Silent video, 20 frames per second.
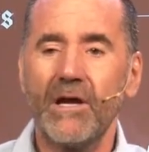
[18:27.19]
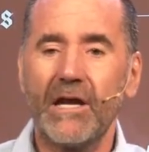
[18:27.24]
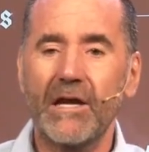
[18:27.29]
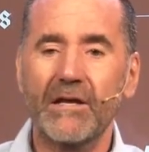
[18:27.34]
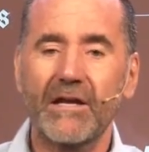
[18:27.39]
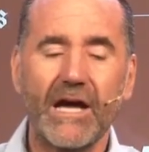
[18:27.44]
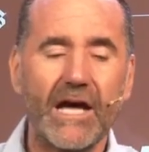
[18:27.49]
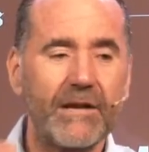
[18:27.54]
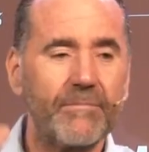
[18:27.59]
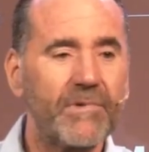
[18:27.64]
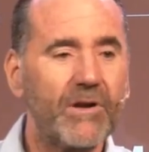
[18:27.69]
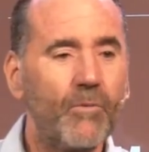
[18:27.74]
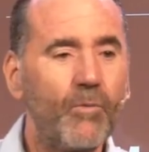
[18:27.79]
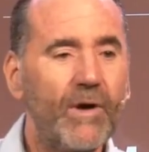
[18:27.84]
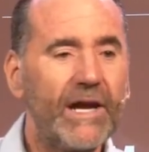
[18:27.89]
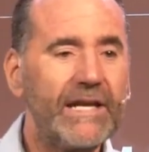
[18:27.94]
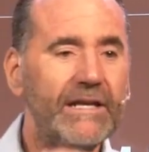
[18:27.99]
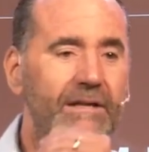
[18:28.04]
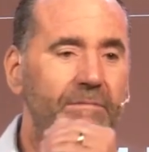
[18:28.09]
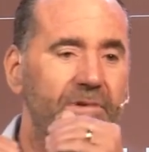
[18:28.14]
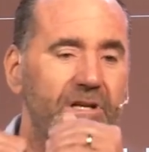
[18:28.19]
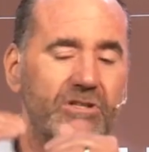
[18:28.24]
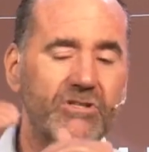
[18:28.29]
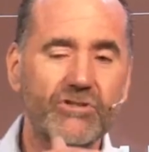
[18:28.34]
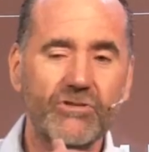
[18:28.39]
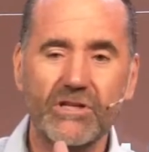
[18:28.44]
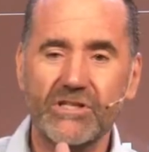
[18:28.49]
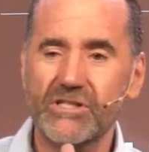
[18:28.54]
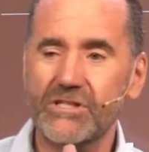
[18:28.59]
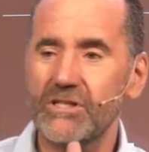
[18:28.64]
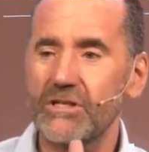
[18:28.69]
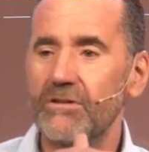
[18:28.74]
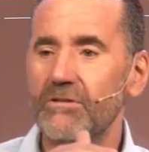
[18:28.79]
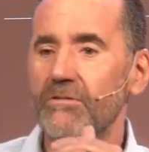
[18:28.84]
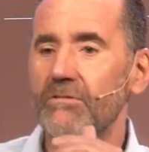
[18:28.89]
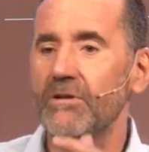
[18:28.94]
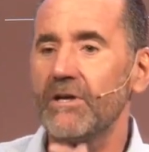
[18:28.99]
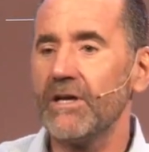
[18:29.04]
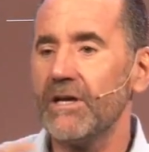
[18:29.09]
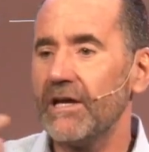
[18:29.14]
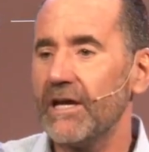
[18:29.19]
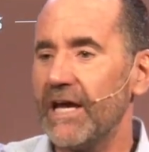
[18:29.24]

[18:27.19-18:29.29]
And God, I'm going to wait and I'm going to trust you.